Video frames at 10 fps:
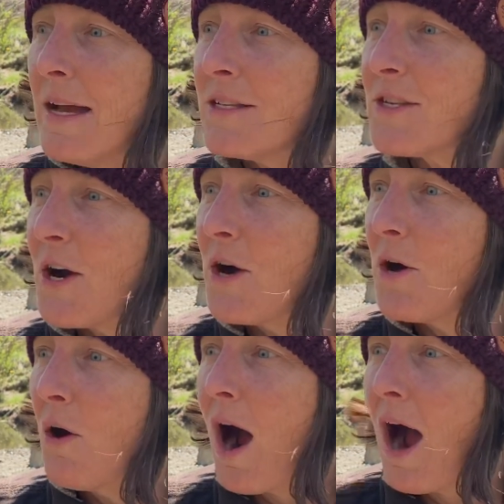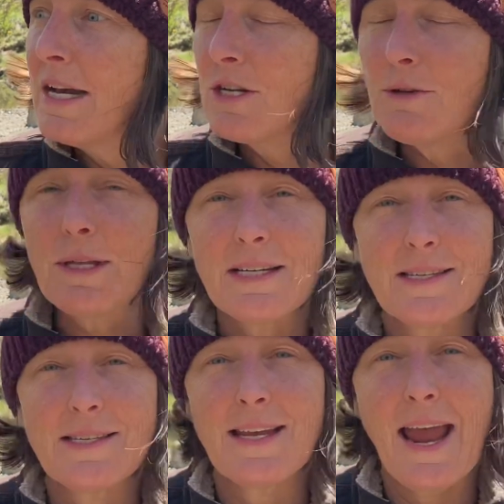So I do
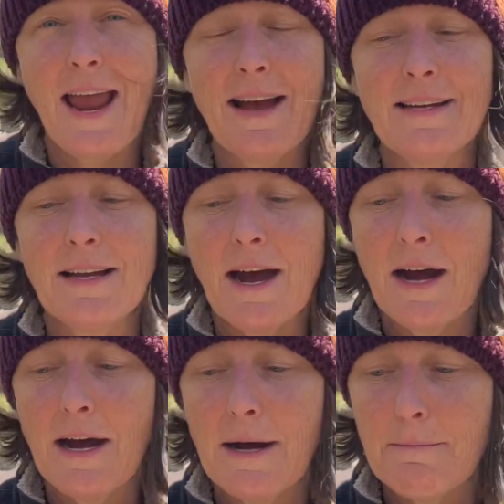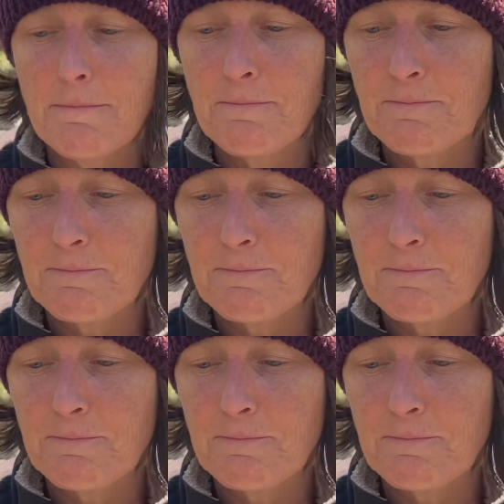this, and